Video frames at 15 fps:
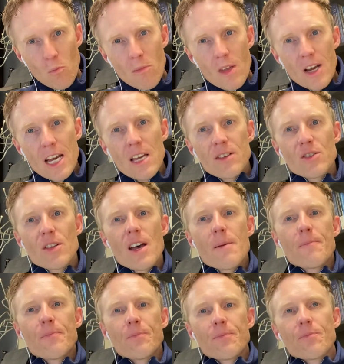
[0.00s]
Okay, so
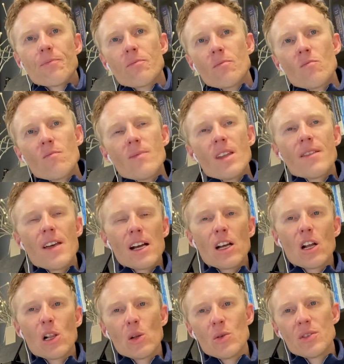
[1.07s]
that
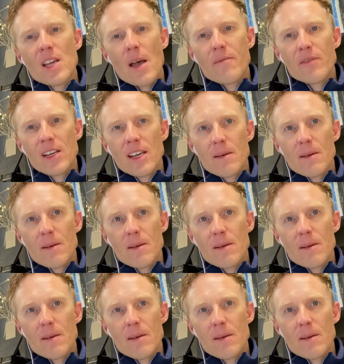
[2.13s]
concludes MV